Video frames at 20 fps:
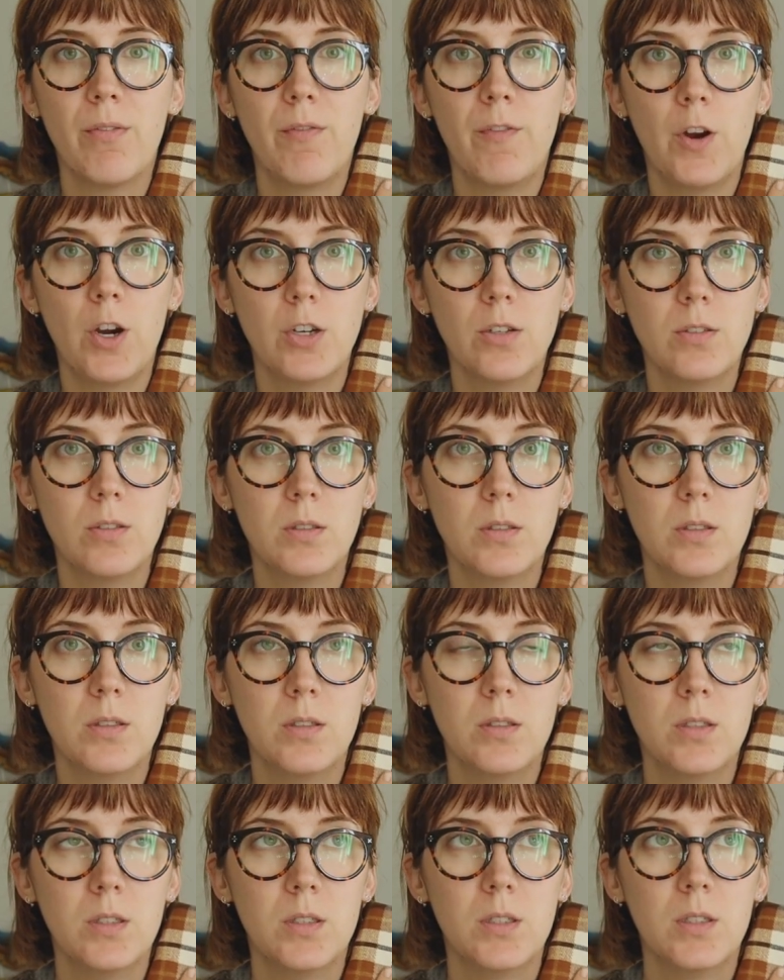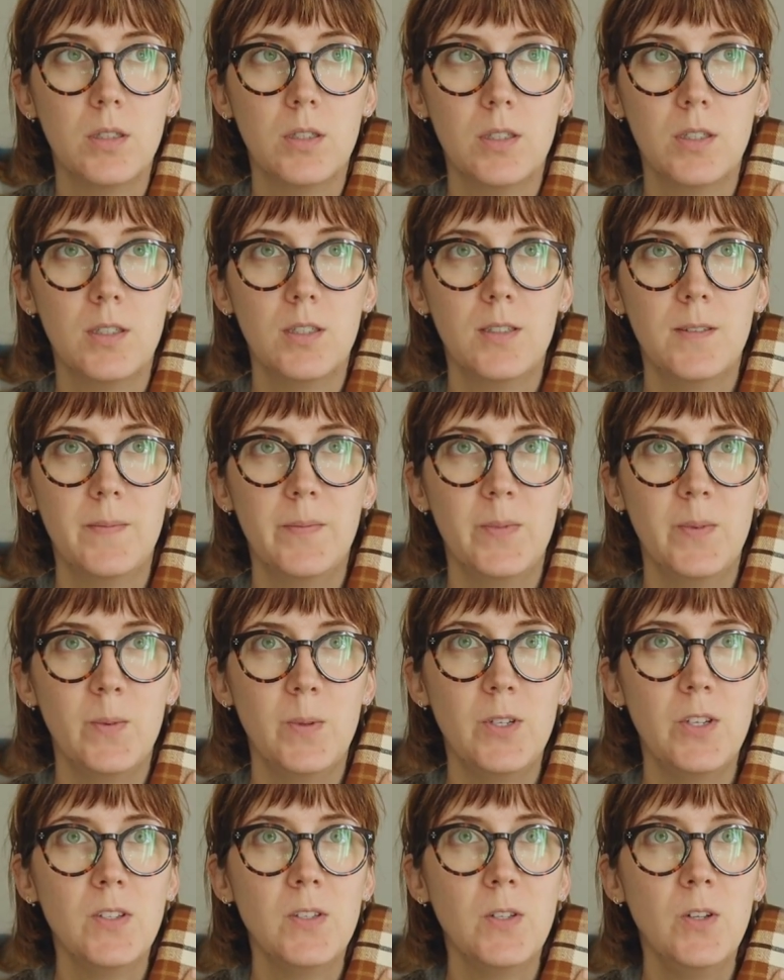first,
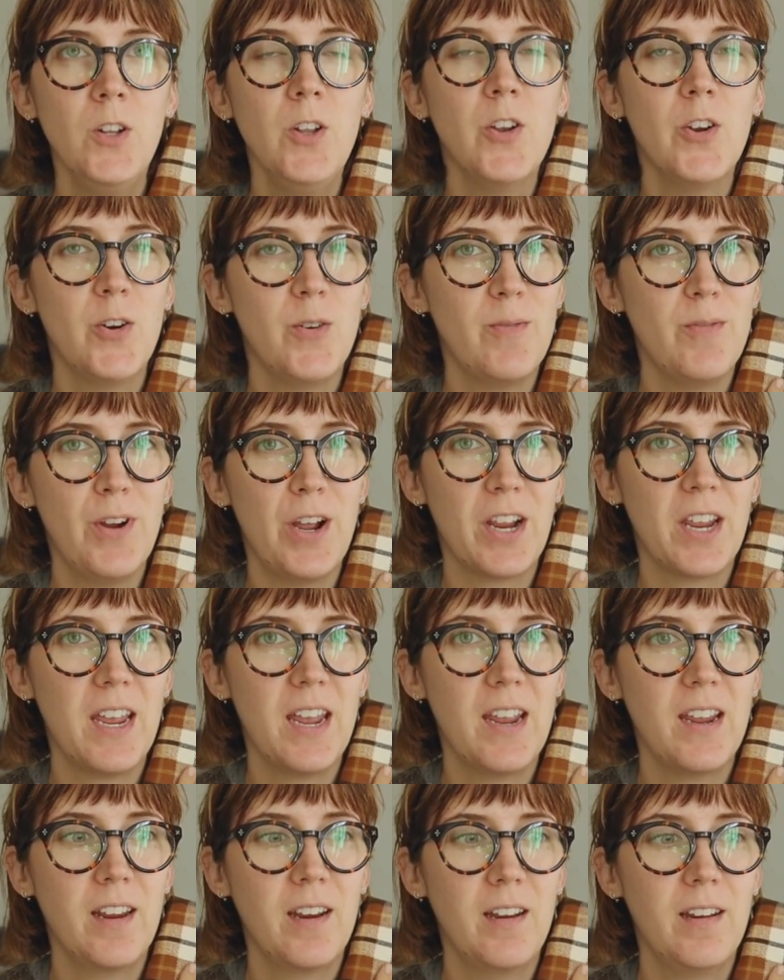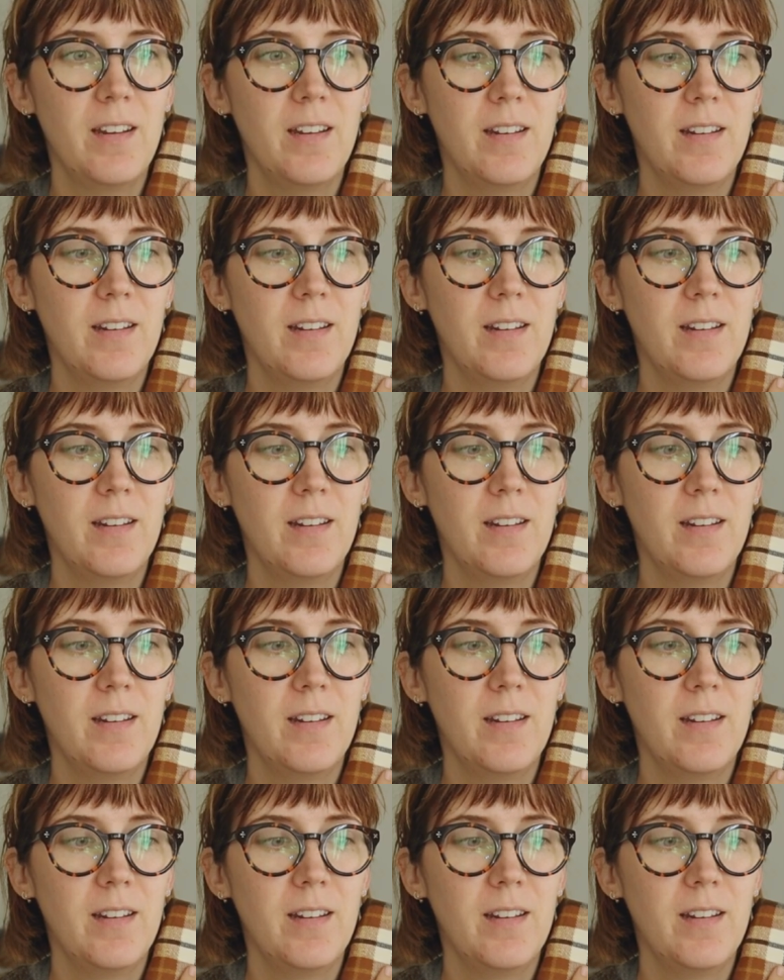which is a little nerve-wracking.